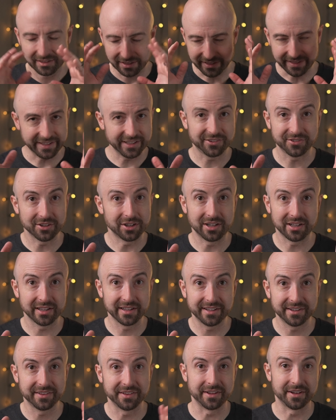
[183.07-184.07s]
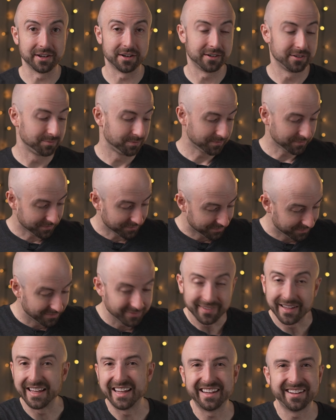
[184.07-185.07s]
It's all in there.
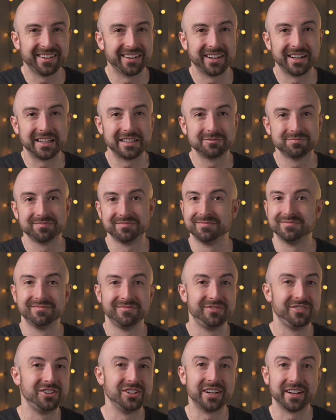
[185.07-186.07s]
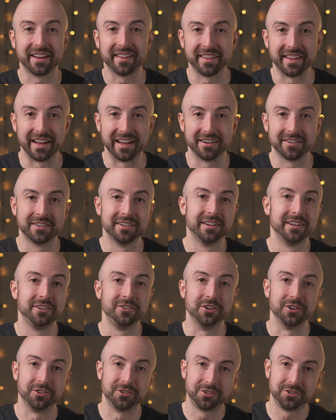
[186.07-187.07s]
A9, none of that.
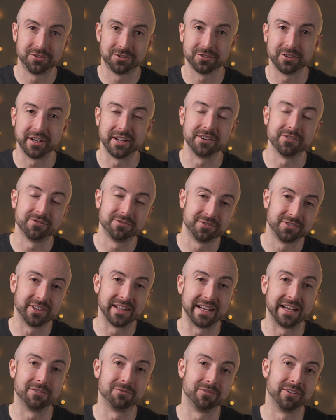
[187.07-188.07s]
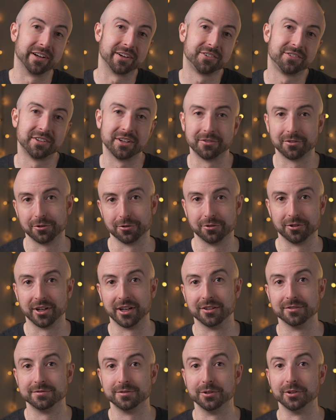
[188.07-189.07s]
Just straight, flat Rec
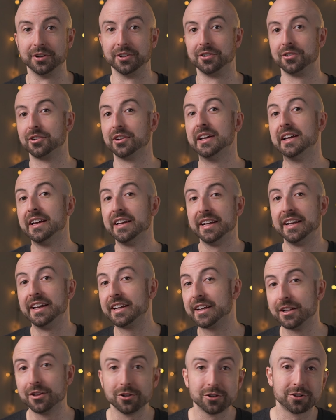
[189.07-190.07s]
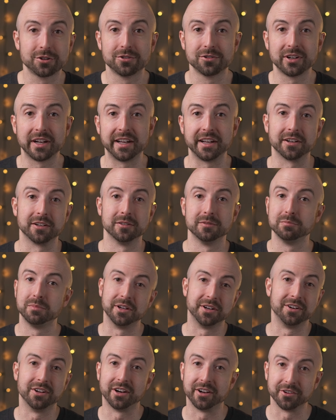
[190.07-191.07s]
709 footage. It can look great, but
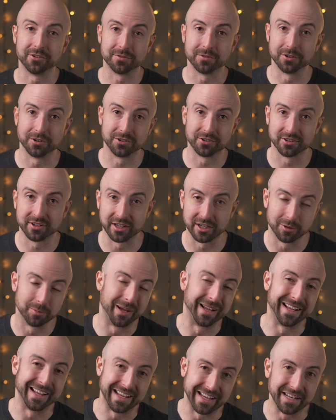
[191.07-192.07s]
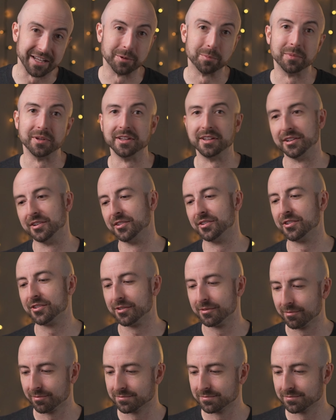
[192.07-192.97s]
not as versatile by any means.